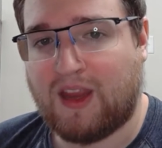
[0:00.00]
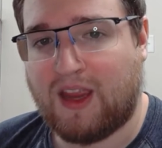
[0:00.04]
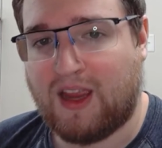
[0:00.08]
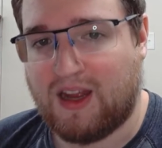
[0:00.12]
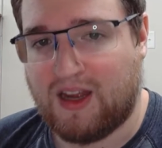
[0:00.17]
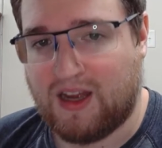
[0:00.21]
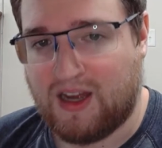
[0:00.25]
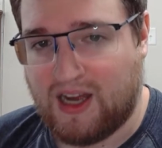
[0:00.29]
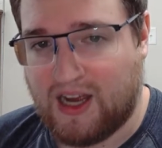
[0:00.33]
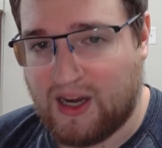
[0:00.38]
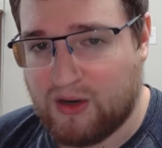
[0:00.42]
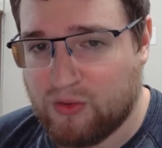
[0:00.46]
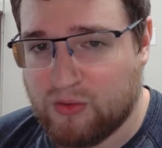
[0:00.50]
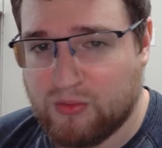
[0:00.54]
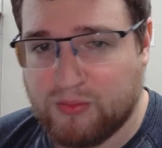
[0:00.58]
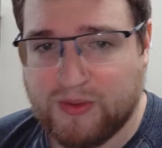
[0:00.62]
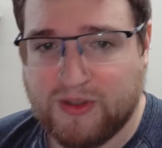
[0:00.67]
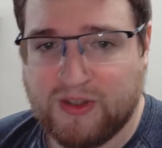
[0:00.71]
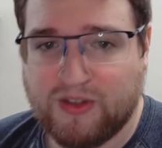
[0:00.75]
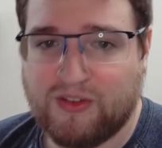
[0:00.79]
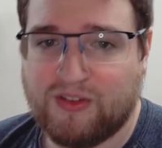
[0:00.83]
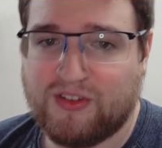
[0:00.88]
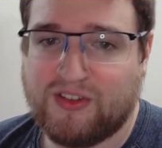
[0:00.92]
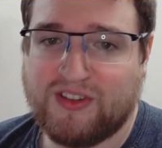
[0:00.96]
I will be
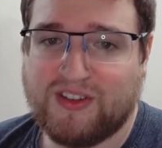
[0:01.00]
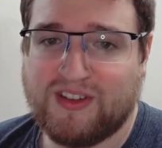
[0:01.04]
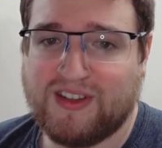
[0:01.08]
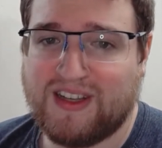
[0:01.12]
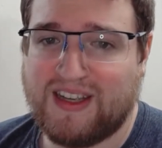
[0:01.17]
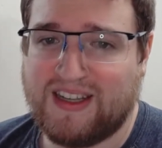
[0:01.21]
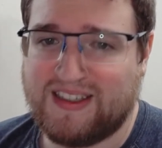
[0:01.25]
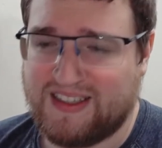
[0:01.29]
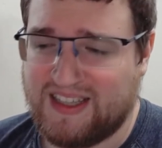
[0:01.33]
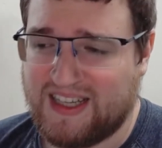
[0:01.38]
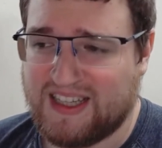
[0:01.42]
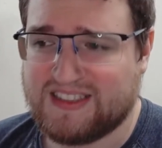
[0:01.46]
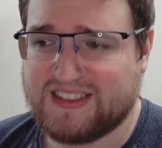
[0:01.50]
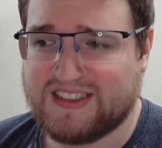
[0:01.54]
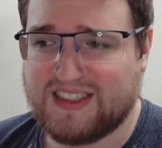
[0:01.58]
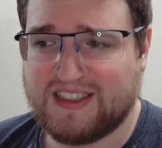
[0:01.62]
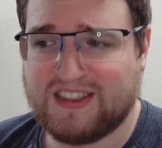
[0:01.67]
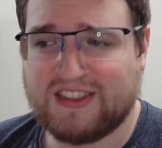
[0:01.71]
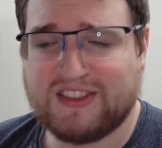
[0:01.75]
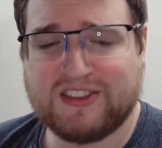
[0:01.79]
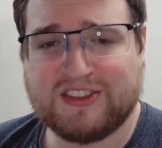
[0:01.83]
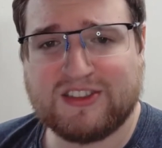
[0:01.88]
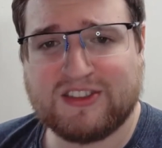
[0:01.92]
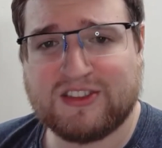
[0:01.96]
using a text
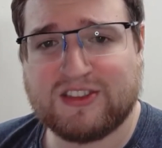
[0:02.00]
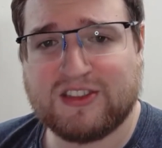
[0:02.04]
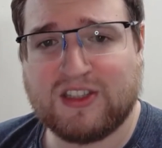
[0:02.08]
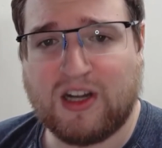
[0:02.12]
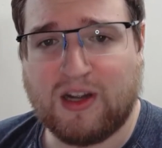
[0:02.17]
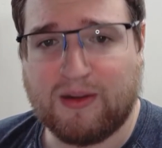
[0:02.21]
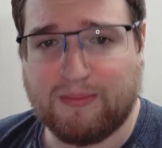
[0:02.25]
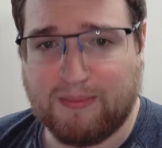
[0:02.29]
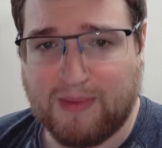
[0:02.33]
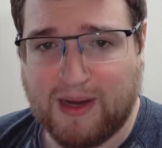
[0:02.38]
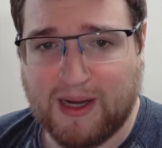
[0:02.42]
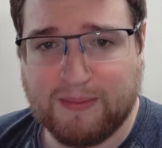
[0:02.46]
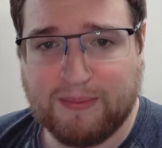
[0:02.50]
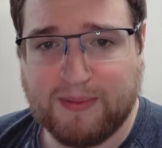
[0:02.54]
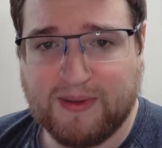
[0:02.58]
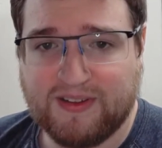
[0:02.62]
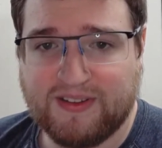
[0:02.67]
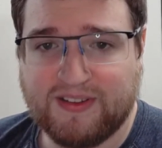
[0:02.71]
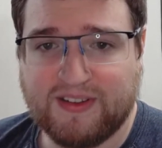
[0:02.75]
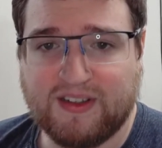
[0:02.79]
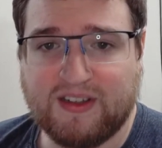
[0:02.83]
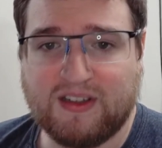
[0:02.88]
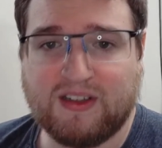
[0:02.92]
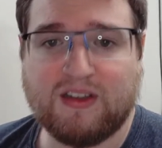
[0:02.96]
editor on my
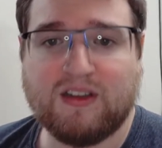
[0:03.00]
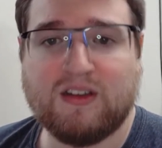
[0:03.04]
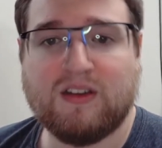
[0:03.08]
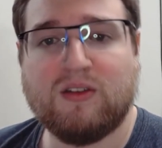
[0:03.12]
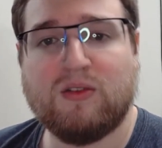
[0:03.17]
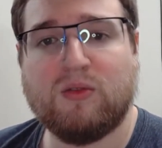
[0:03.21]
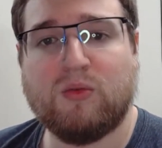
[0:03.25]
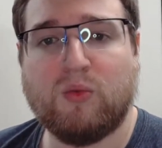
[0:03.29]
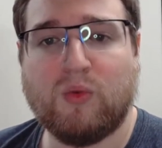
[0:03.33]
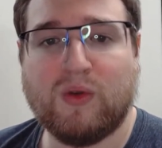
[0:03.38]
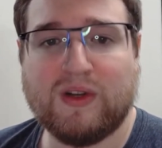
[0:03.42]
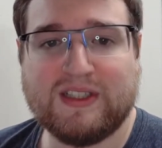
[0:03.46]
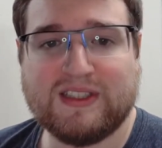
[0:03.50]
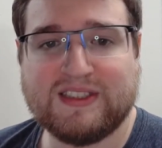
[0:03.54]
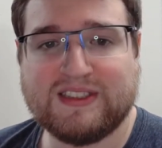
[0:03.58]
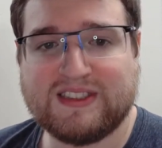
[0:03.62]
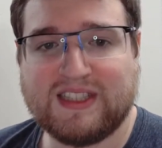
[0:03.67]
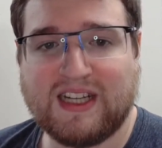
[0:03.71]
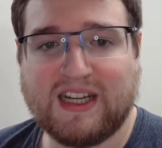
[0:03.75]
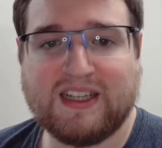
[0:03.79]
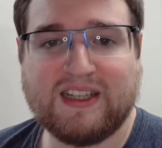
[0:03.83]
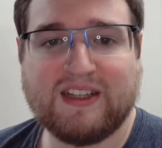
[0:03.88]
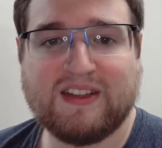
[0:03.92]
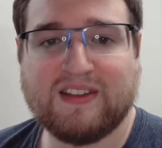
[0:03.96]
PC when
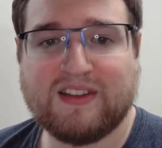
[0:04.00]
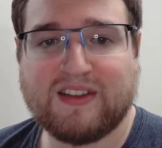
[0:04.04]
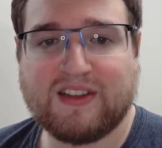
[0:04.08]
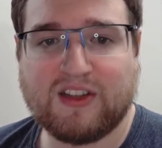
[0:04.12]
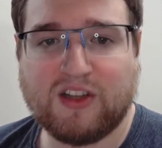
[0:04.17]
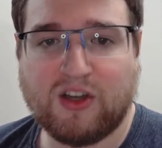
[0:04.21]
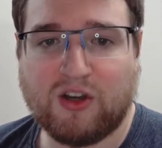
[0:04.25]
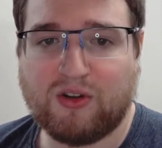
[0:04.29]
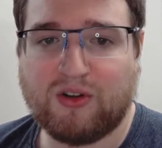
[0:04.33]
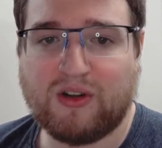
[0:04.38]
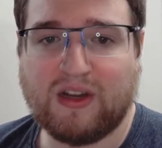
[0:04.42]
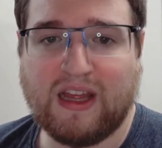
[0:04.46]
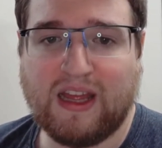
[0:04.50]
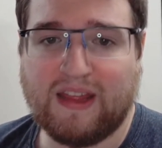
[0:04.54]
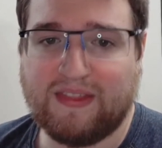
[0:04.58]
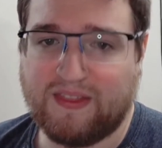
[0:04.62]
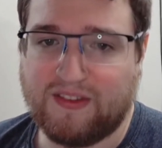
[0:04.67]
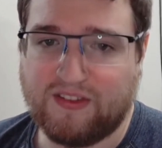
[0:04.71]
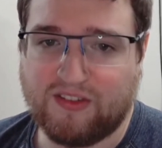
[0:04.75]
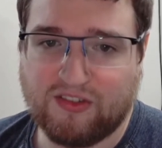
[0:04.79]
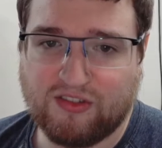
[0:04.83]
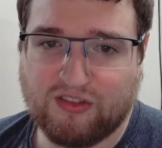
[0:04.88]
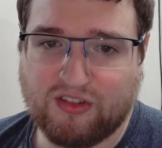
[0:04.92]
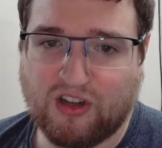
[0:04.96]
designing the code at the
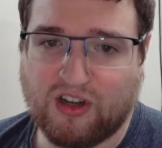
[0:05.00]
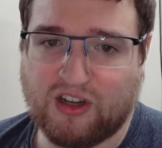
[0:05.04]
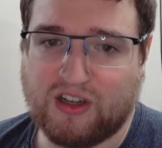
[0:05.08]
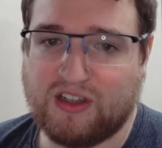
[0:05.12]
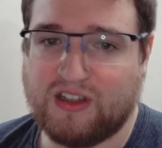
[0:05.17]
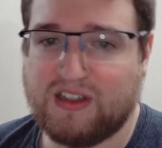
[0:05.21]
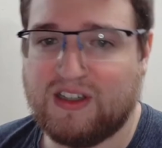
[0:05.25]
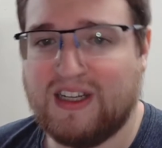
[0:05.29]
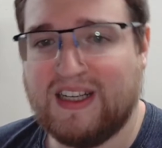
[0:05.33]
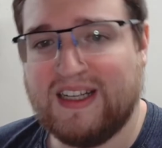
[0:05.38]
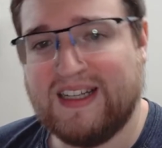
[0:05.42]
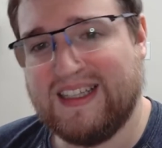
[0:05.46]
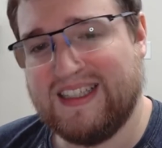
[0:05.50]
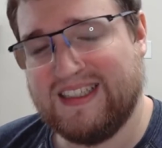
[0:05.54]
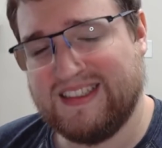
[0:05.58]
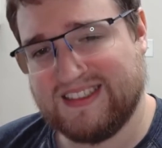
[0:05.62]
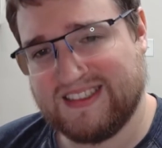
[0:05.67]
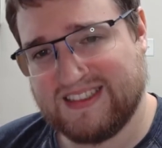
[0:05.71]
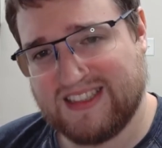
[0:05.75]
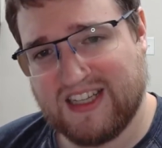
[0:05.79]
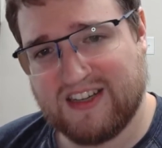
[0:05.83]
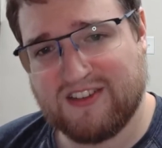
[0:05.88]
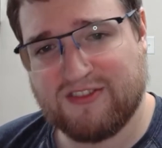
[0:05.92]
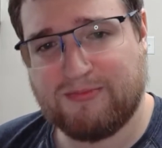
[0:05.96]
start
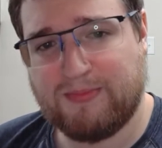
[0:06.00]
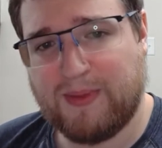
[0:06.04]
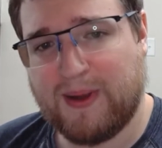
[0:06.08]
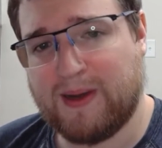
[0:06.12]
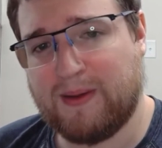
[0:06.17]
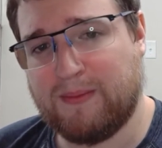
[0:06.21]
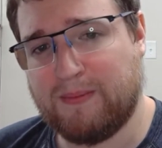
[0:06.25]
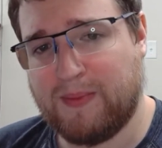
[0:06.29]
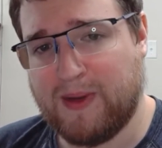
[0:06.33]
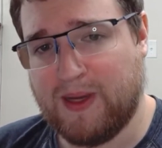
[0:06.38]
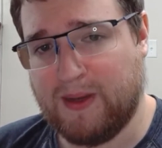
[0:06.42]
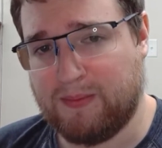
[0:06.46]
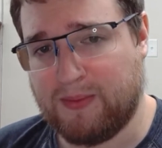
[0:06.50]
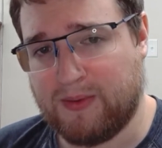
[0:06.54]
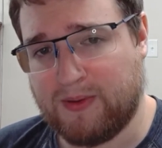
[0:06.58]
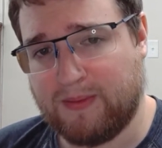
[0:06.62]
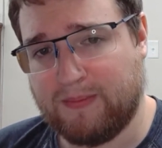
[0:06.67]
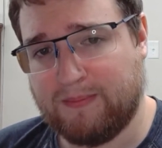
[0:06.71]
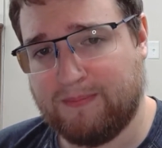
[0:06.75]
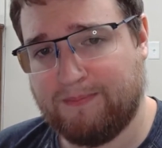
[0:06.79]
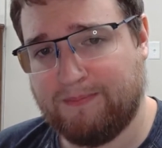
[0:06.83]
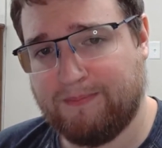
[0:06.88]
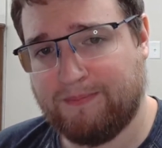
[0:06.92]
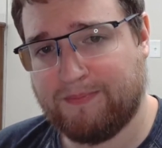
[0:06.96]
instead of pen and paper.
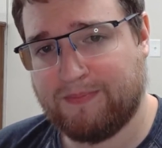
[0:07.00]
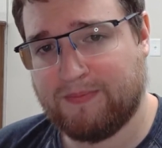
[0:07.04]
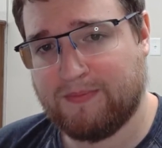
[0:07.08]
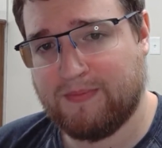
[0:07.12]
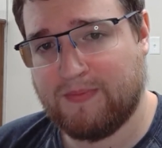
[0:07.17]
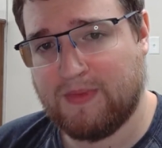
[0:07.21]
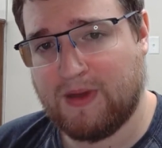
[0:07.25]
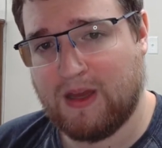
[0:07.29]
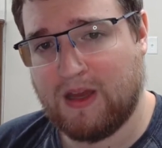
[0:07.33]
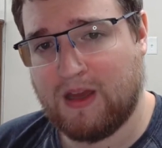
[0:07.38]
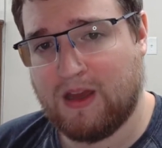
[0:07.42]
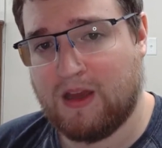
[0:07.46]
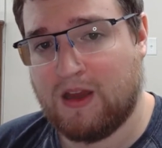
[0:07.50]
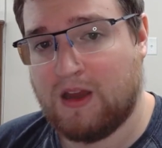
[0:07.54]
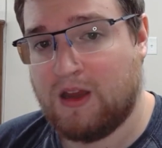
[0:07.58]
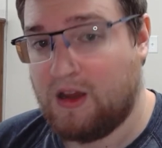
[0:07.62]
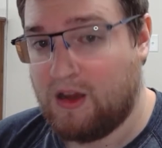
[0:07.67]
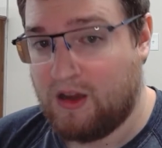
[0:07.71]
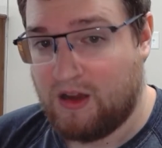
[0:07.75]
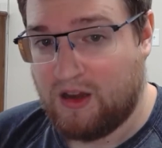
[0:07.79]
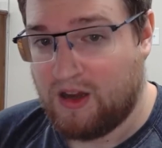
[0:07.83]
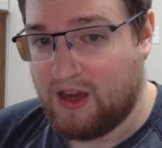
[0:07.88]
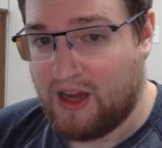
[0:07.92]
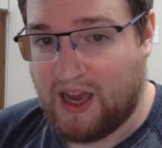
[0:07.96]

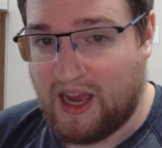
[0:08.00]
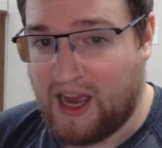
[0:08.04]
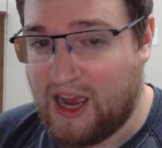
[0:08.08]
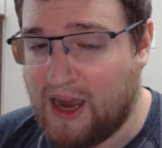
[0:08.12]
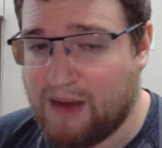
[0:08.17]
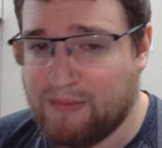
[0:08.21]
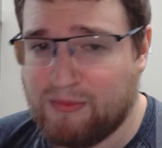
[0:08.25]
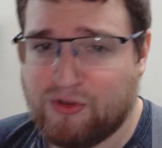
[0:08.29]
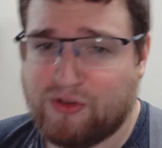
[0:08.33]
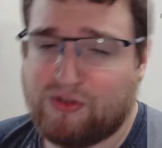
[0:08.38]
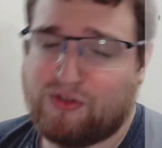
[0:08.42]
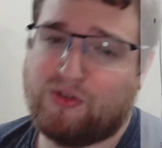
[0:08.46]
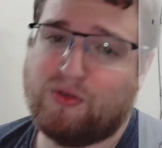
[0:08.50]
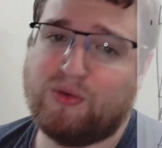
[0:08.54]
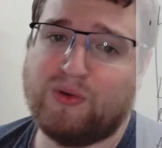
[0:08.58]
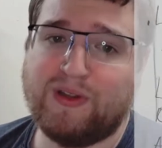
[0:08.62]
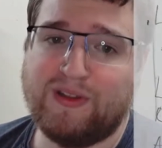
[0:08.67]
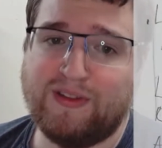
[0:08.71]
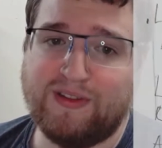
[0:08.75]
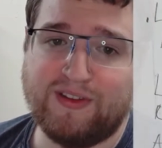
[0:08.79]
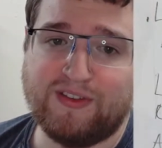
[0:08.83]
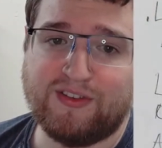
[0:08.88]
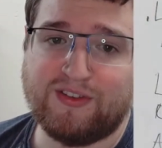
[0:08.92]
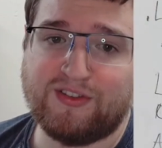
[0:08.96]
I'm just doing
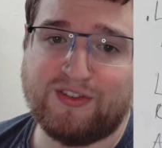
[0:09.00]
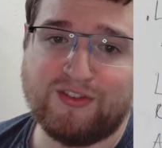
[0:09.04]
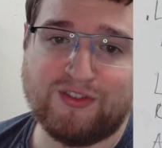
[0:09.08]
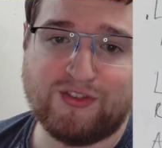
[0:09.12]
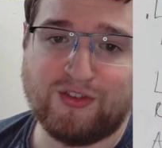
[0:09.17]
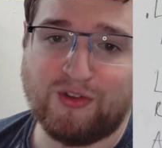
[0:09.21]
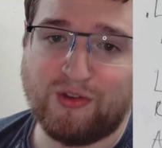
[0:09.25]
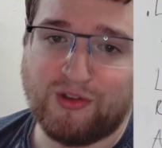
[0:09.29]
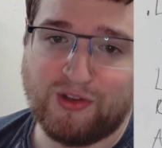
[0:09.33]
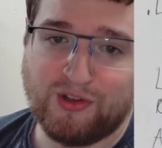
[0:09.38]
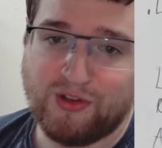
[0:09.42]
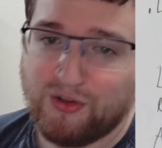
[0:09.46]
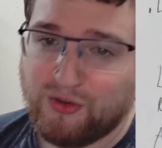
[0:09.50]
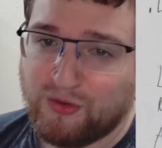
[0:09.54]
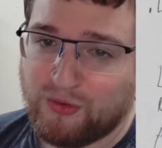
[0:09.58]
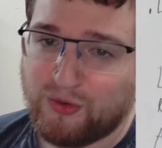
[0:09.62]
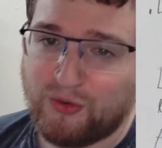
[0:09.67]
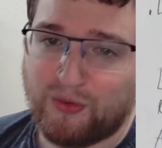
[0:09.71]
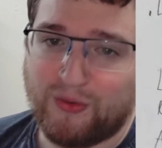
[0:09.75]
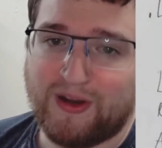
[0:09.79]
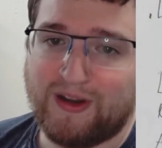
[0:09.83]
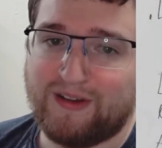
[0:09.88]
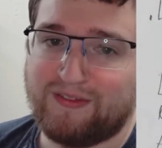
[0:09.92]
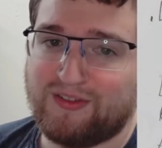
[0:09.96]
this so that you don't
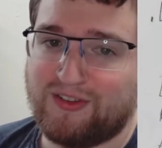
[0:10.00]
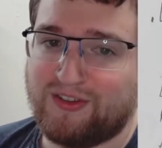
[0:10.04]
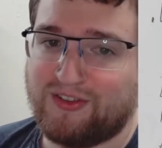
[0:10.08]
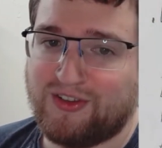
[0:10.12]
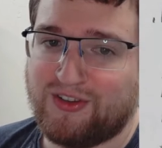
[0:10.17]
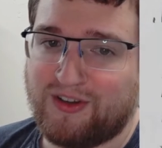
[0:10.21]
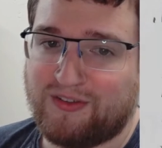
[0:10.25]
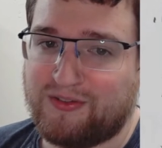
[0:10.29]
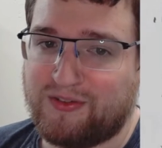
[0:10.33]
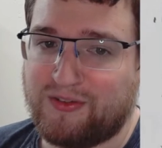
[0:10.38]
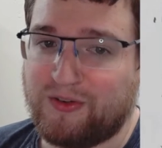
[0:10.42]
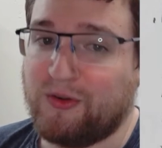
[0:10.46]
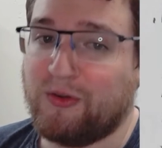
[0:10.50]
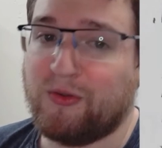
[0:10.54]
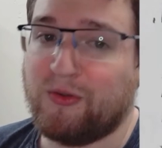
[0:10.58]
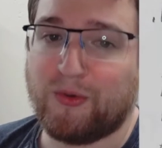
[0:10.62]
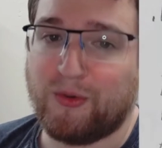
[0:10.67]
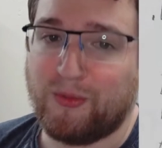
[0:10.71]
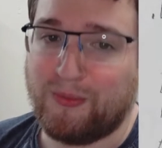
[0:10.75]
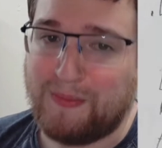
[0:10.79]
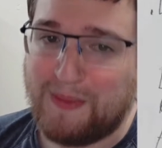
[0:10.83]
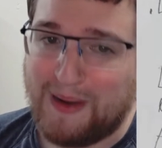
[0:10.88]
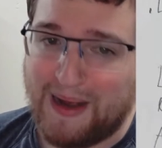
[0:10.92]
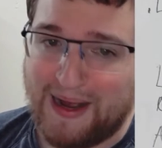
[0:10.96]
have to suffer through
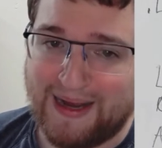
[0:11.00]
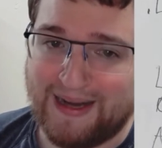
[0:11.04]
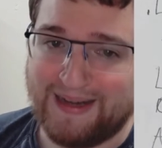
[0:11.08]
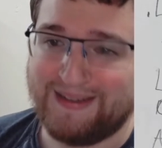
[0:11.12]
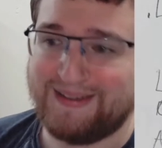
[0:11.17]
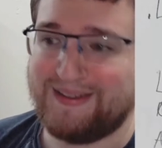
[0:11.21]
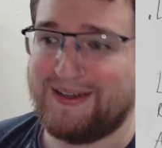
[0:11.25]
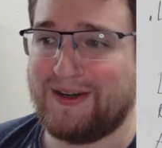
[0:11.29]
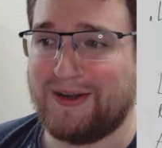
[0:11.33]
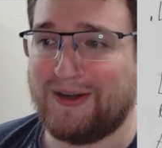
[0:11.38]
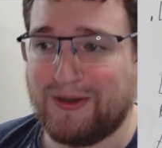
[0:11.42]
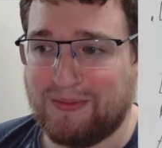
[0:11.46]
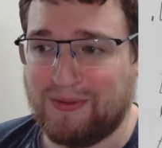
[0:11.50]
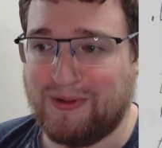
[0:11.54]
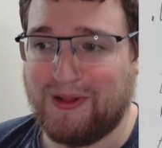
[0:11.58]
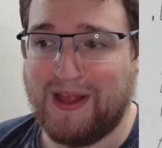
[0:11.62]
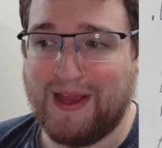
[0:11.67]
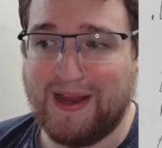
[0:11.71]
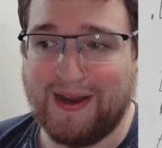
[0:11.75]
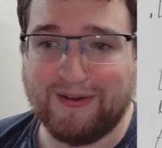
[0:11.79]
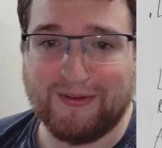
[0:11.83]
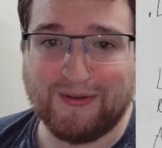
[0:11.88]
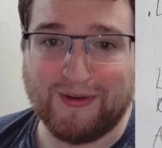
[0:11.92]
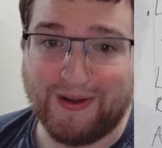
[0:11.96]
my terrible
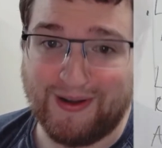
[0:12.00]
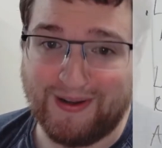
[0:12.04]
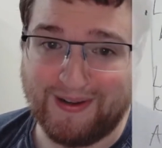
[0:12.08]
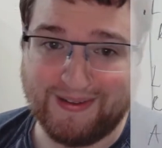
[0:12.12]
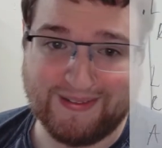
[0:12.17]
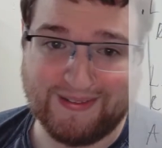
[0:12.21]
handwriting.